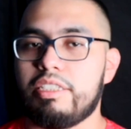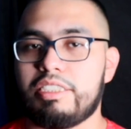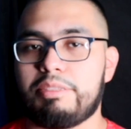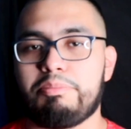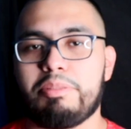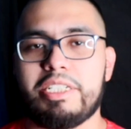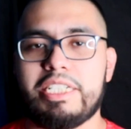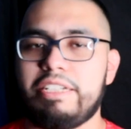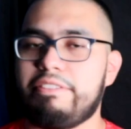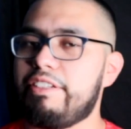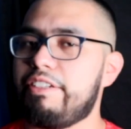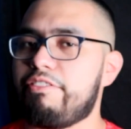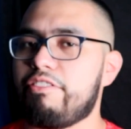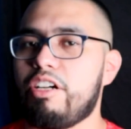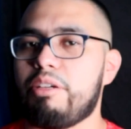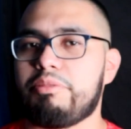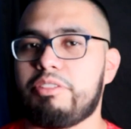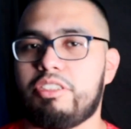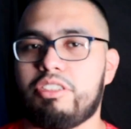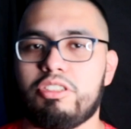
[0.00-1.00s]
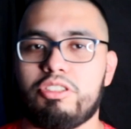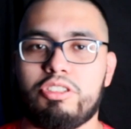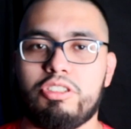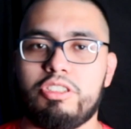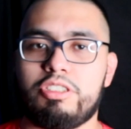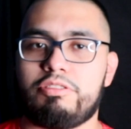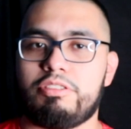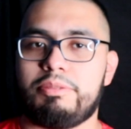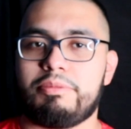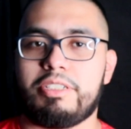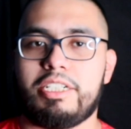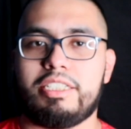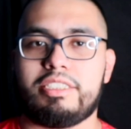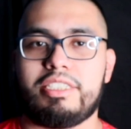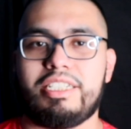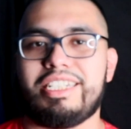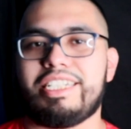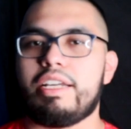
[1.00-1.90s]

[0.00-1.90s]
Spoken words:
there's plenty of different options to choose from, guys.